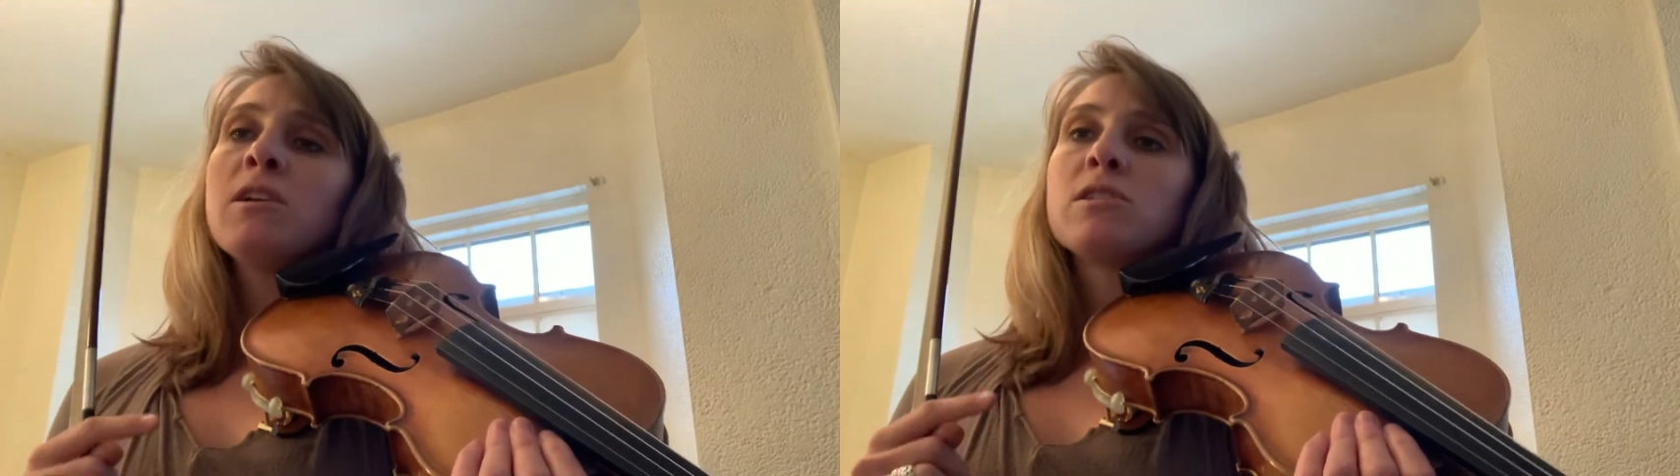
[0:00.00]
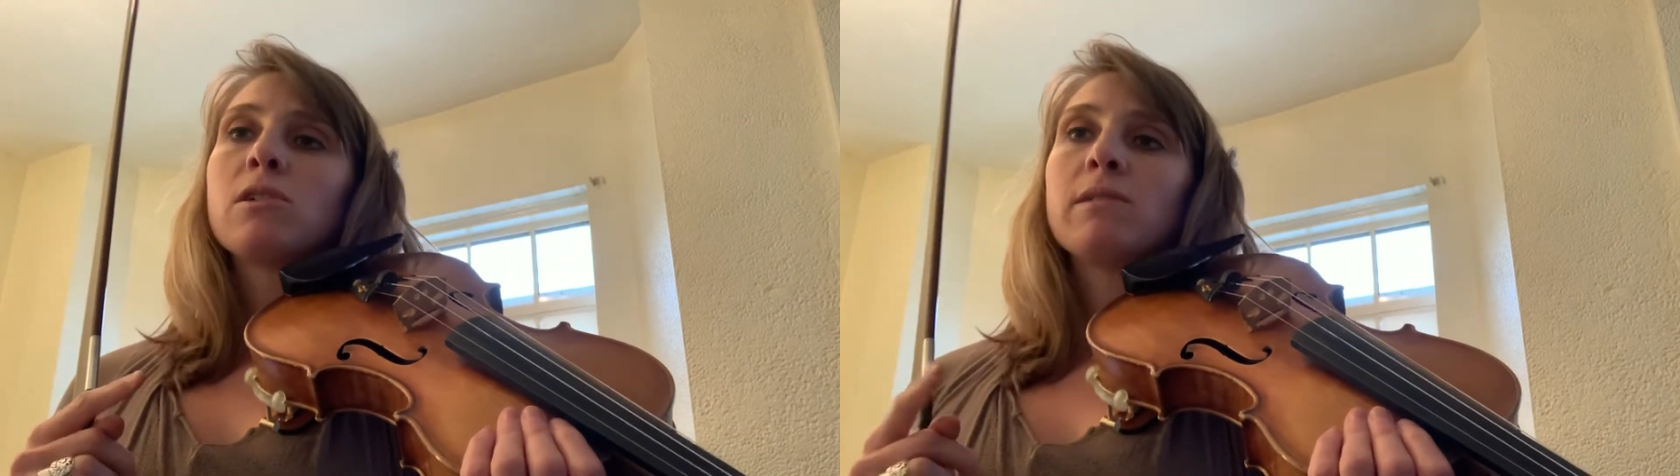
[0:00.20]

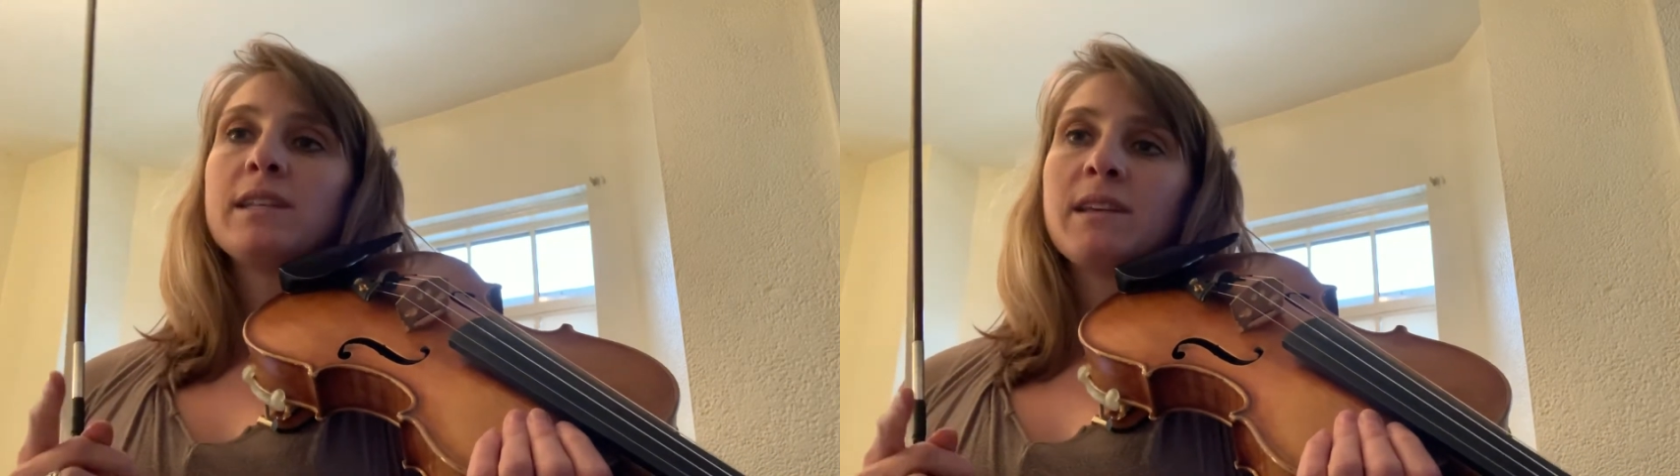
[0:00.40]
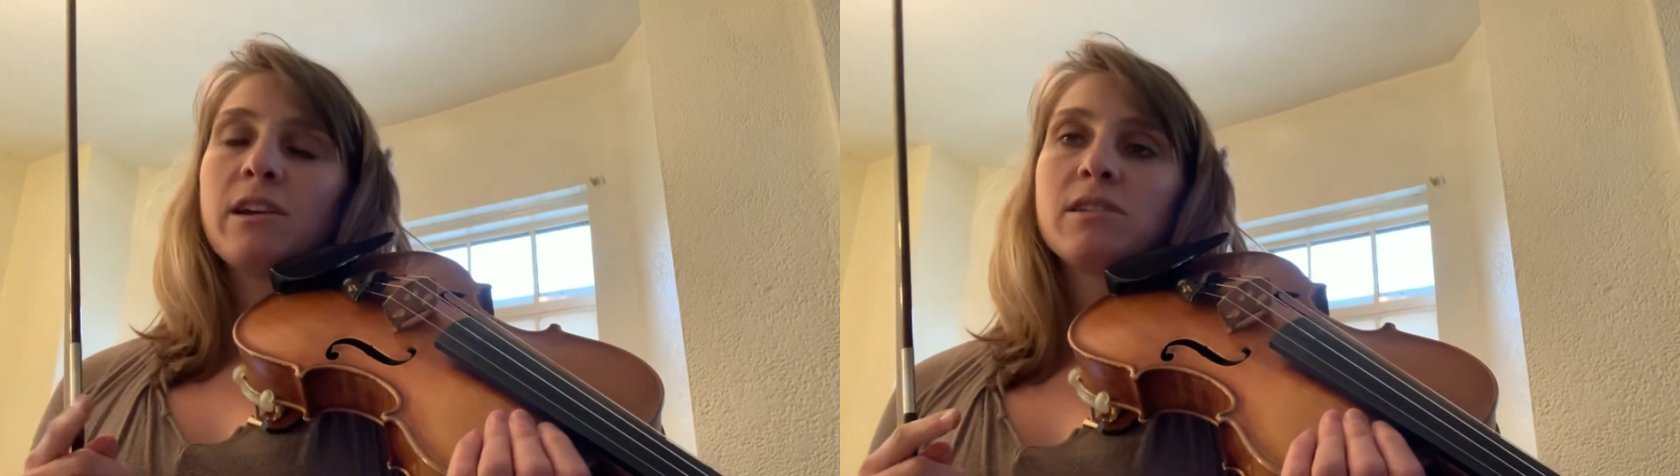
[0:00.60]
So
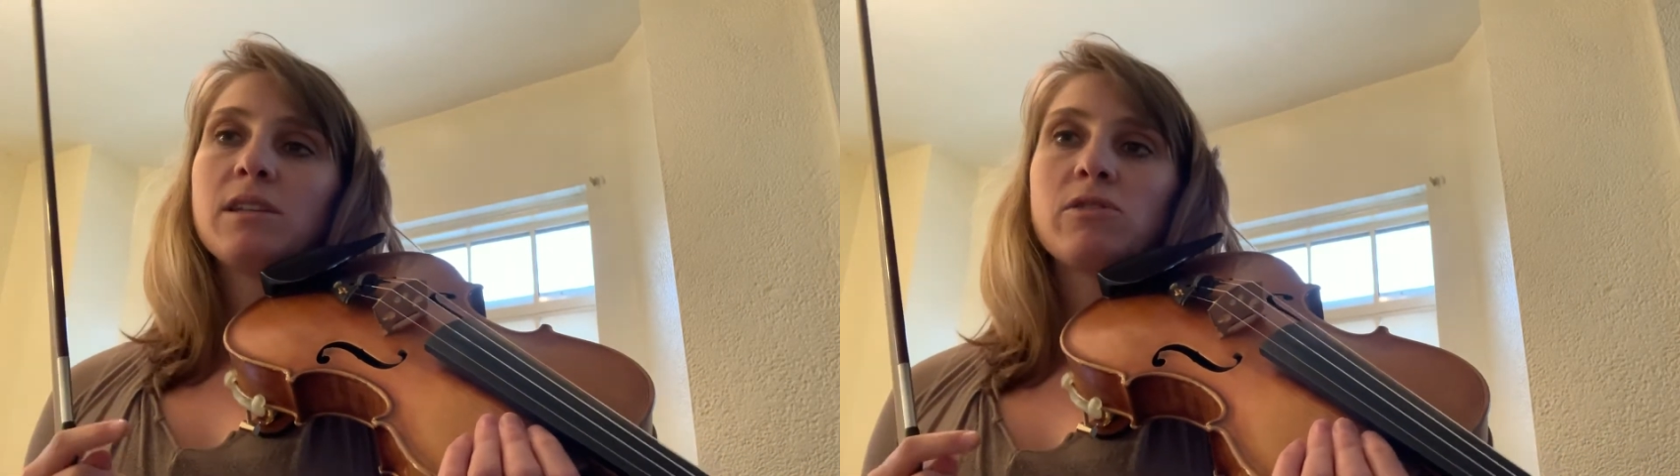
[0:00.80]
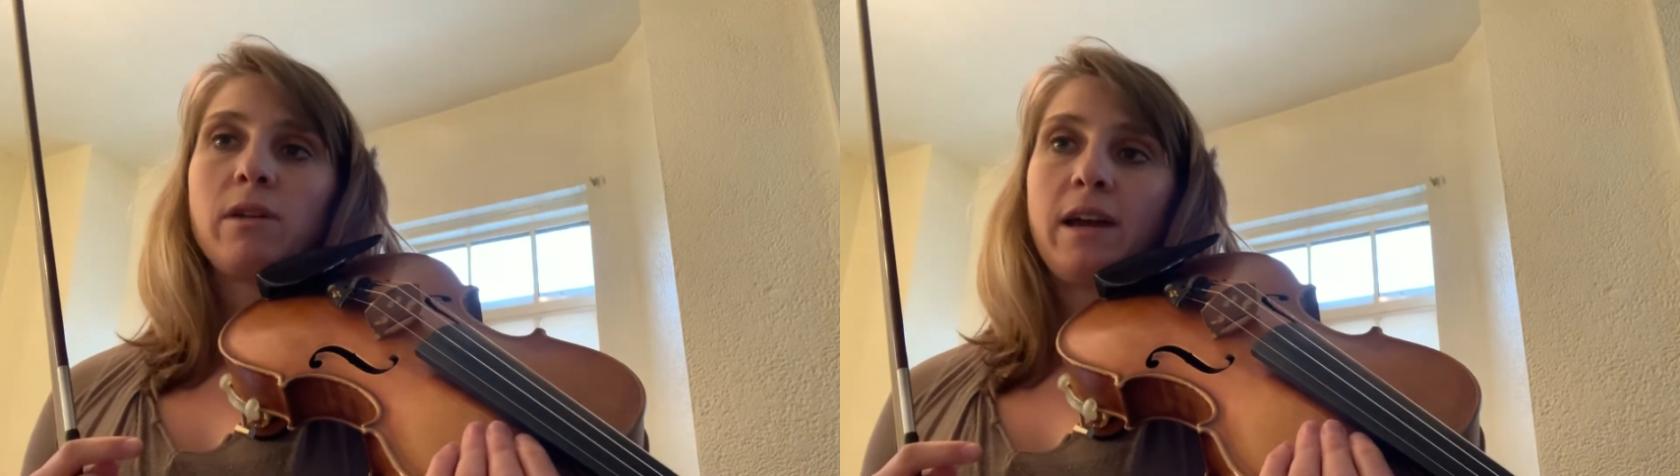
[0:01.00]
let's
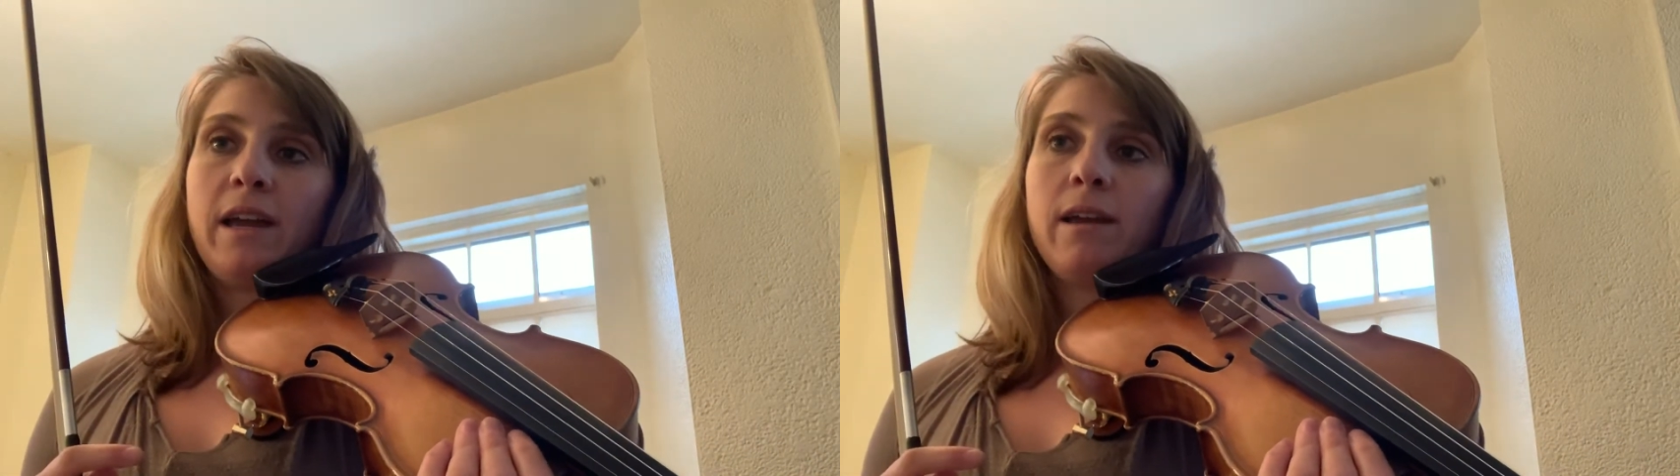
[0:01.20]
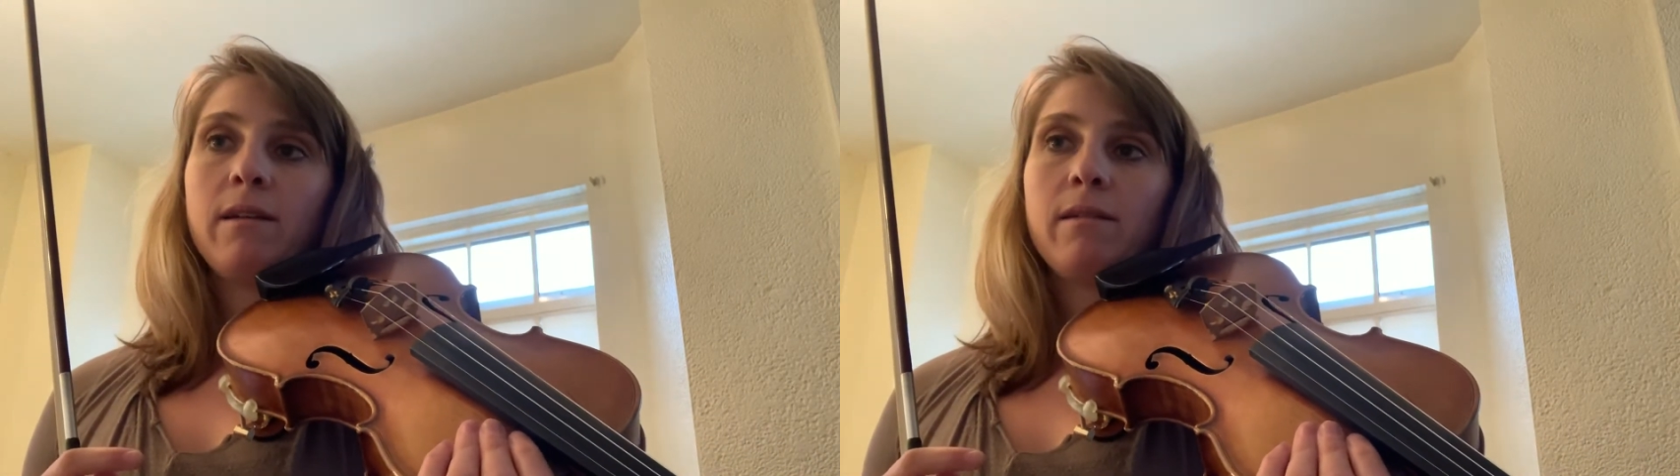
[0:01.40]
actually
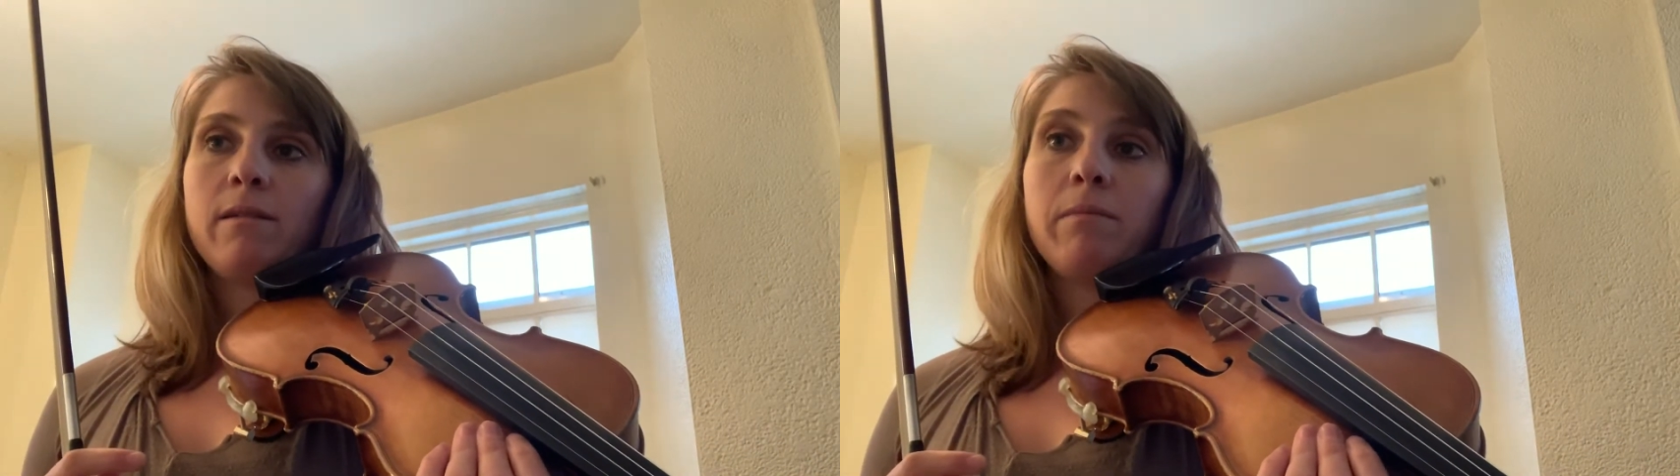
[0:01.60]
try